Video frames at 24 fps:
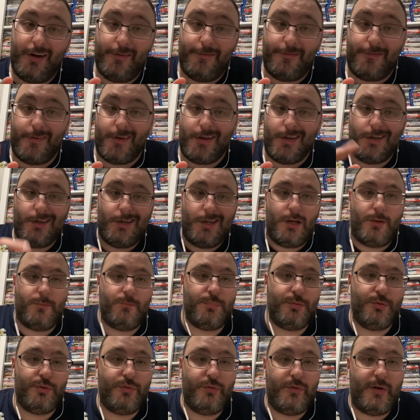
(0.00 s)
to find on
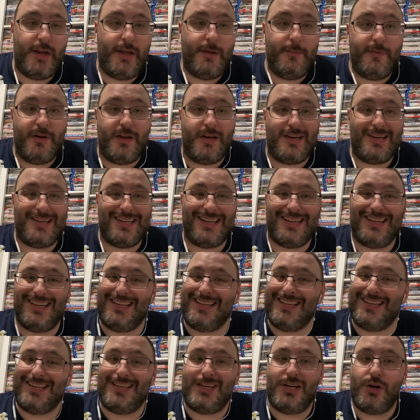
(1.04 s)
Blu-ray, but
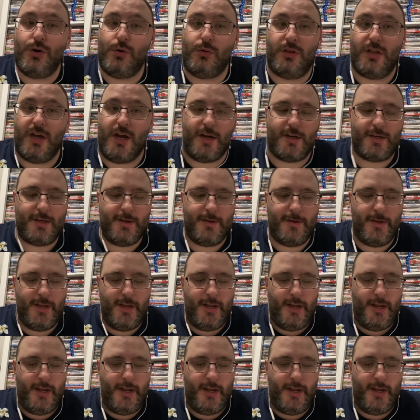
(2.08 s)
no luck.